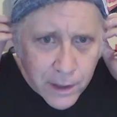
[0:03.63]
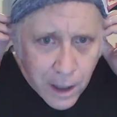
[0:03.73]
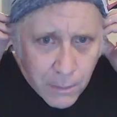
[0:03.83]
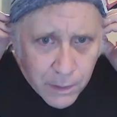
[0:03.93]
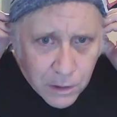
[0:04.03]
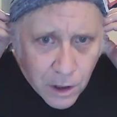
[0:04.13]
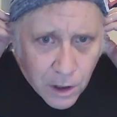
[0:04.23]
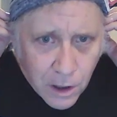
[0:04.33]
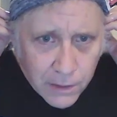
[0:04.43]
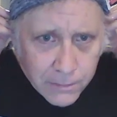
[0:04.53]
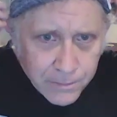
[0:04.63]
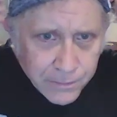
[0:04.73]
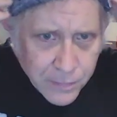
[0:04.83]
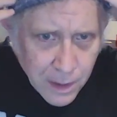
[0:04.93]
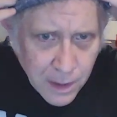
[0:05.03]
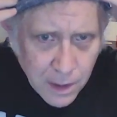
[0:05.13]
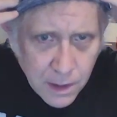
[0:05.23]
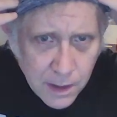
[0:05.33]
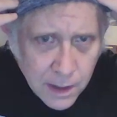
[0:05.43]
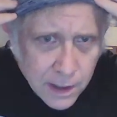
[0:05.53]
coming up a lot
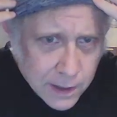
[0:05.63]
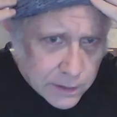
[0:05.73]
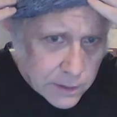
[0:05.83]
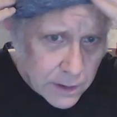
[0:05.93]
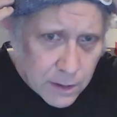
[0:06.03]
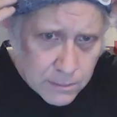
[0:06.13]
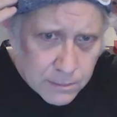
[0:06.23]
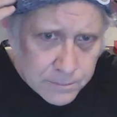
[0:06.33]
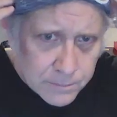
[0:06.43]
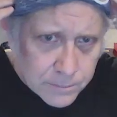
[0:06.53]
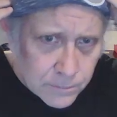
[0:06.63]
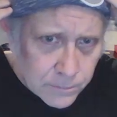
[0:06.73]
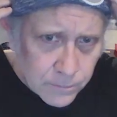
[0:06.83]
in